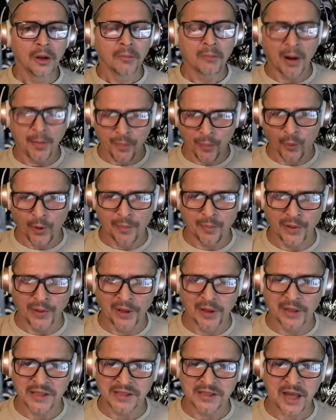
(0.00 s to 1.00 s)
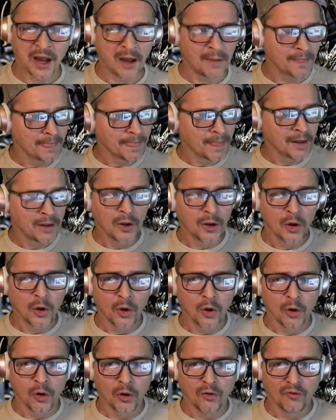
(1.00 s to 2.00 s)
My point being is that
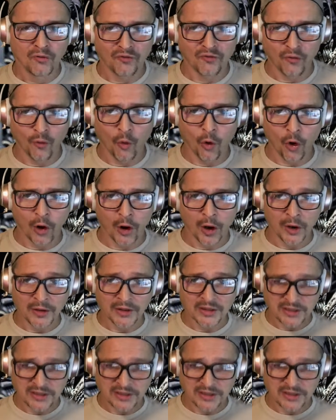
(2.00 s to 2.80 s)
for